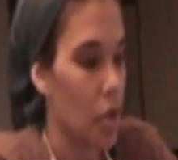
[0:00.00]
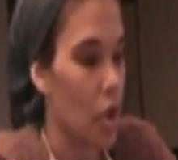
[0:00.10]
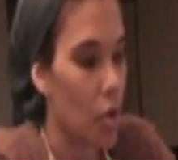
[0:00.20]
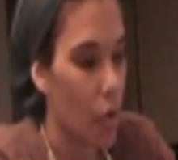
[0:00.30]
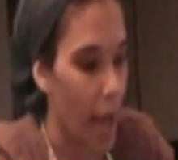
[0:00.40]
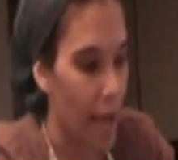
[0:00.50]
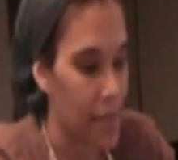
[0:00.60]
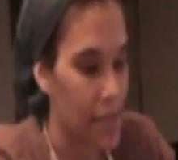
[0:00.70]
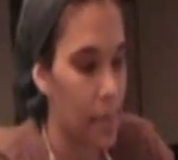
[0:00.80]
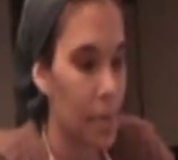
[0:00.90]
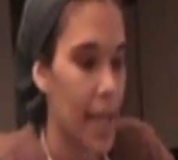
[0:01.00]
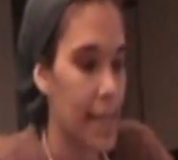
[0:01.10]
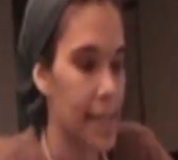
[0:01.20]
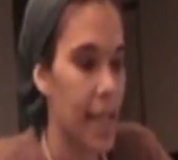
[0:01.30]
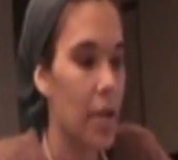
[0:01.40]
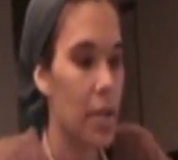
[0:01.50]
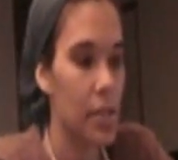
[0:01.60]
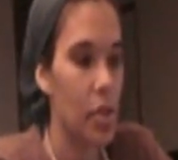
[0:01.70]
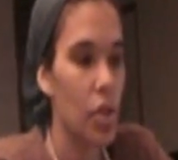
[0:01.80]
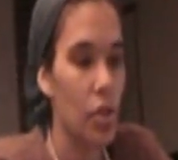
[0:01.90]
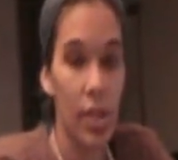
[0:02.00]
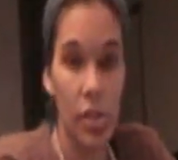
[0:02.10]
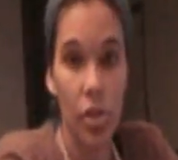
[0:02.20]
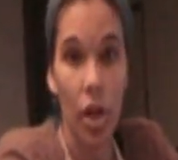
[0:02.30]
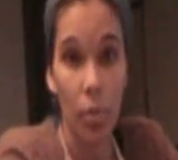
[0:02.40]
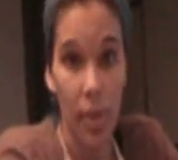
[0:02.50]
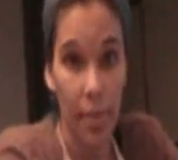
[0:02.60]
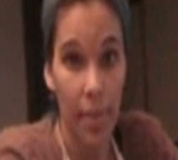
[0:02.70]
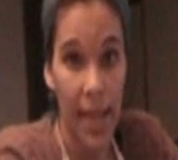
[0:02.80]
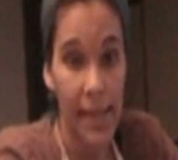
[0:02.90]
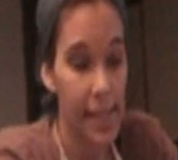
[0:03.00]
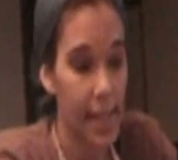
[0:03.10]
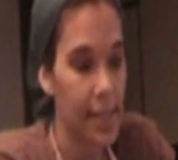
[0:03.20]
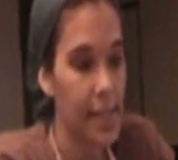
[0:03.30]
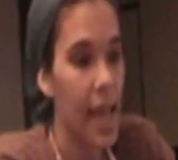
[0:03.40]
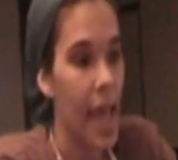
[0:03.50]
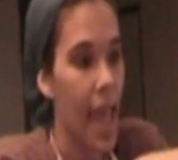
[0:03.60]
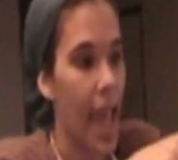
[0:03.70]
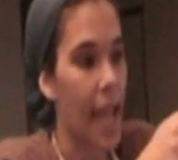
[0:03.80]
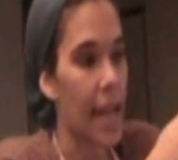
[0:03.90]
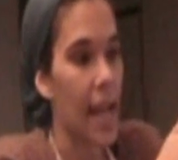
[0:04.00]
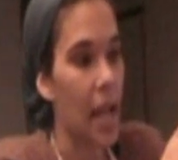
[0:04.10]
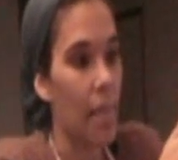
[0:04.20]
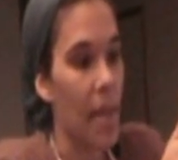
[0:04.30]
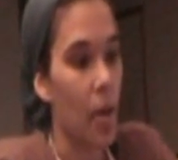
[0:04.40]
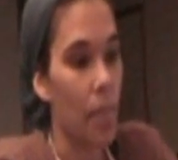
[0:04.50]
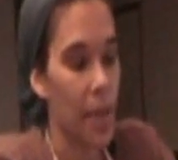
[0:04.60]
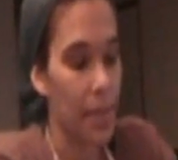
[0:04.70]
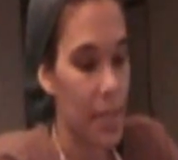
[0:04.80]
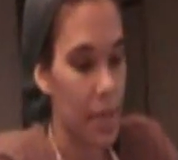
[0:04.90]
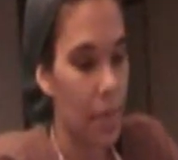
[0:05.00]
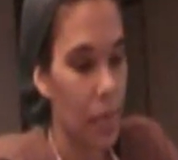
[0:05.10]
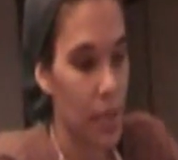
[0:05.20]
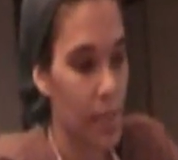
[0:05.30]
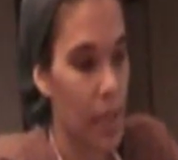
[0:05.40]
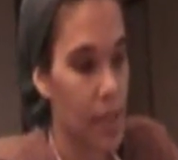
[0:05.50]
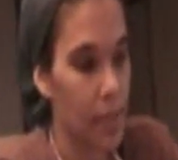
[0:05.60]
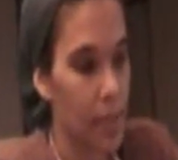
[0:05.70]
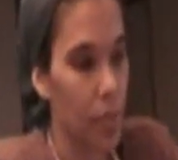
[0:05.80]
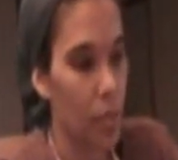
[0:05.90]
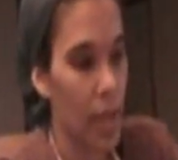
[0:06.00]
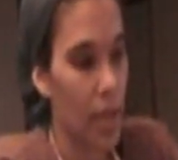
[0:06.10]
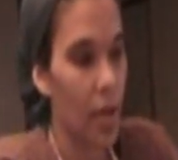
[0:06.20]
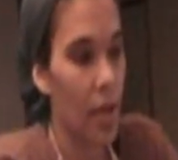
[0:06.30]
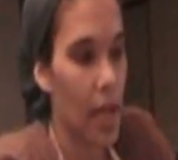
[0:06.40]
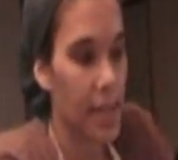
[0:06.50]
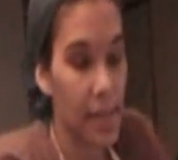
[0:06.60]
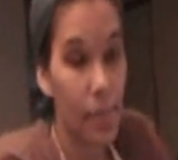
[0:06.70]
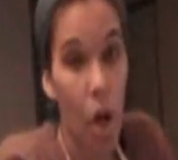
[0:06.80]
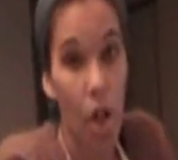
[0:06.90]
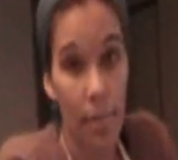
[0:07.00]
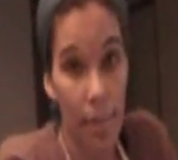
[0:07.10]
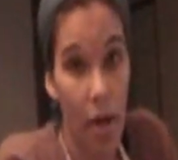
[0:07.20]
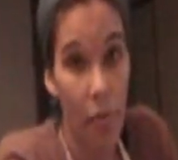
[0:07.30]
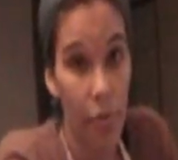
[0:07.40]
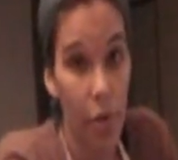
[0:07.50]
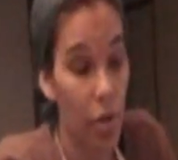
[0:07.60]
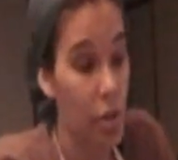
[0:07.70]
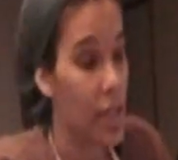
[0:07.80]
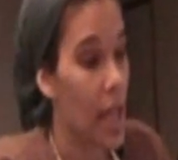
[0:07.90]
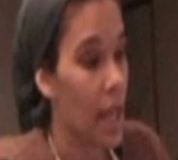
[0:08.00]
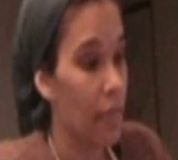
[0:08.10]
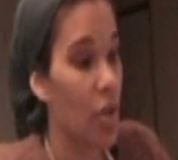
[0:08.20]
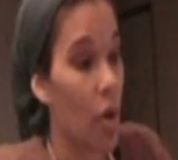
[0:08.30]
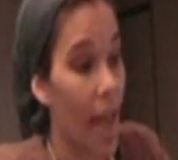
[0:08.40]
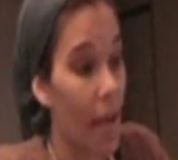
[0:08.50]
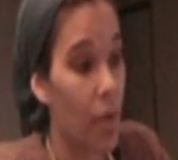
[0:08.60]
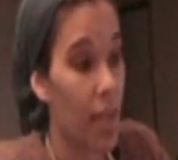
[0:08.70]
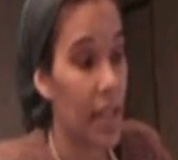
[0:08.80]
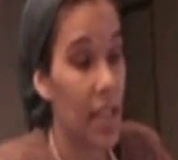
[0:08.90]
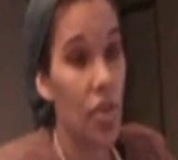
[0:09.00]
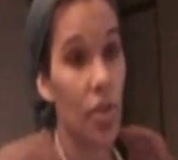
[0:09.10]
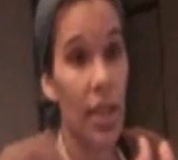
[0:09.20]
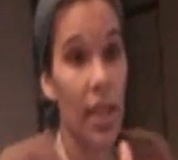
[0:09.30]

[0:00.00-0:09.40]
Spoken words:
you know, craft supplies there. And so you can start with the basics and help them to be responsible with a small amount first. If you don't have one of these, you